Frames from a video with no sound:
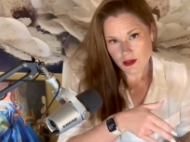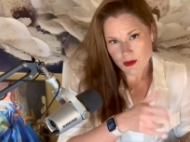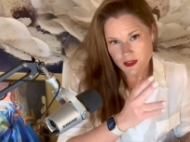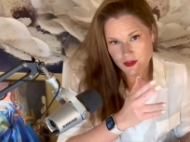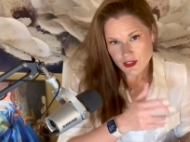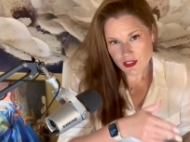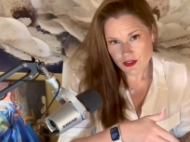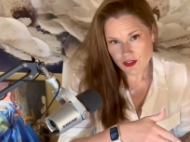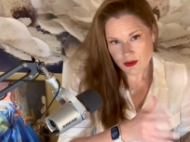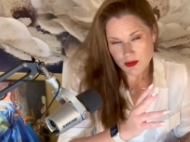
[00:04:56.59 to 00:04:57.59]
our
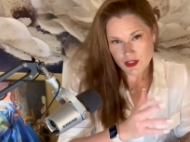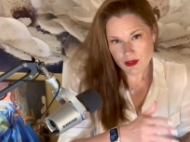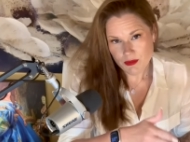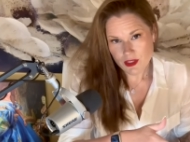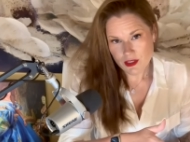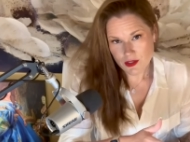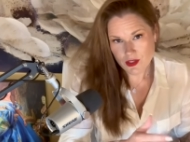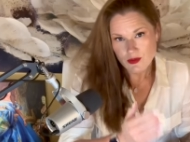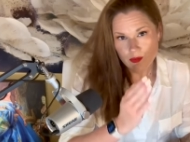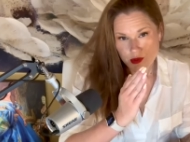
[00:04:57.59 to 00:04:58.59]
manifestations up as something
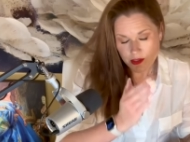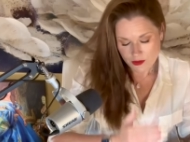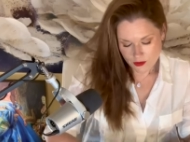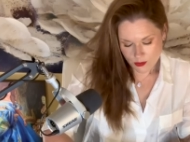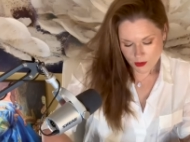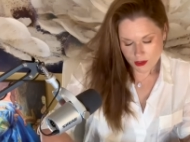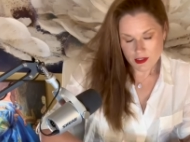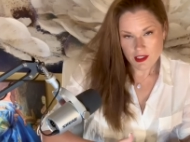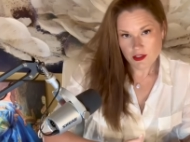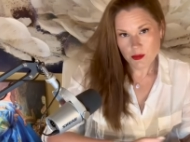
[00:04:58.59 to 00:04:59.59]
else with the real
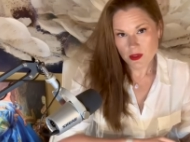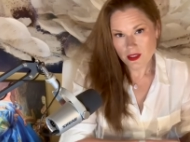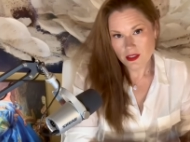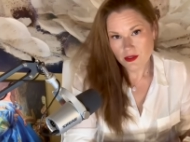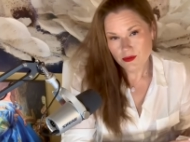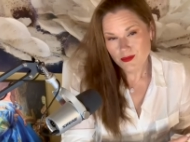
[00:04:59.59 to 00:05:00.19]
intent behind it.